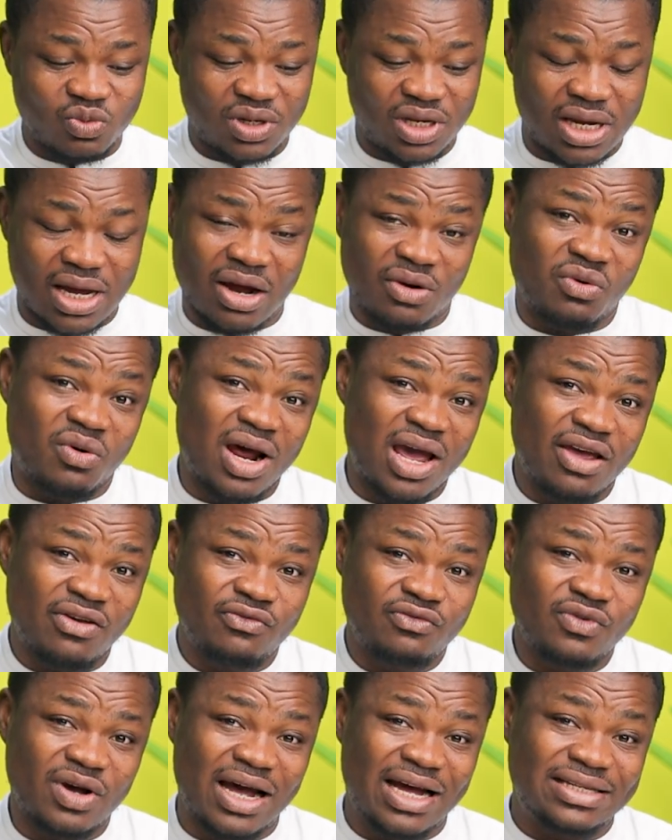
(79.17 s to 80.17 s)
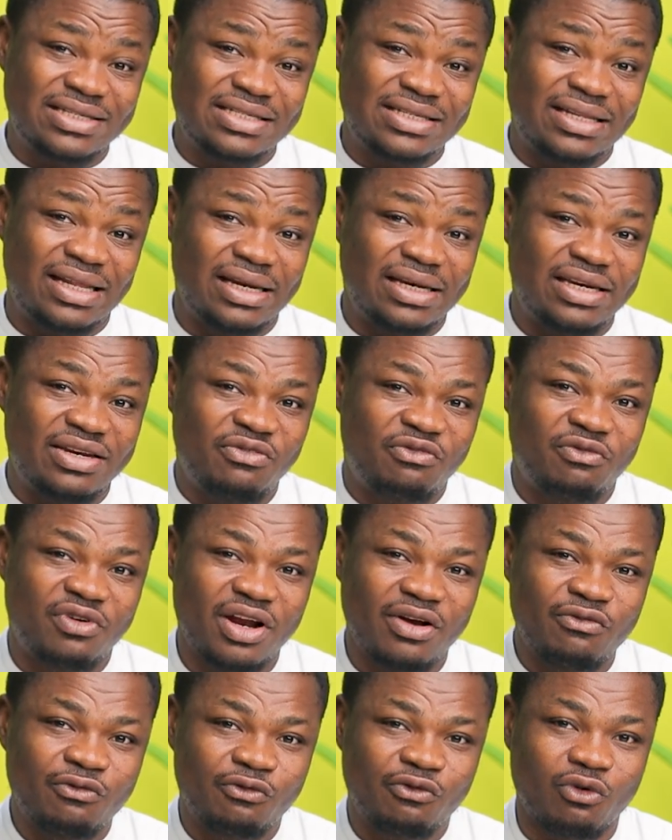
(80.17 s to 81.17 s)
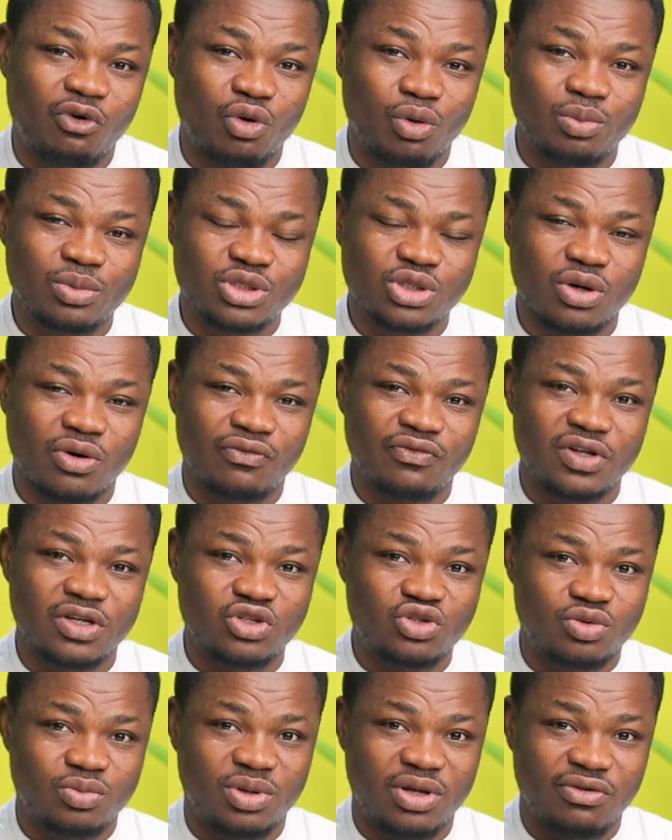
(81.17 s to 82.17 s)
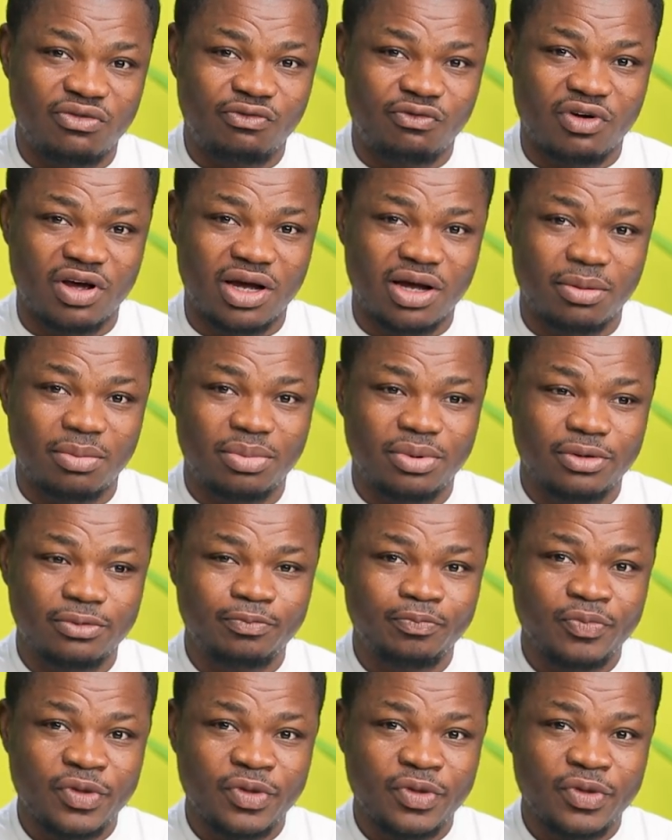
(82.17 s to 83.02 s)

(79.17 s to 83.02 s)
we arrive at the different forms of the to be verb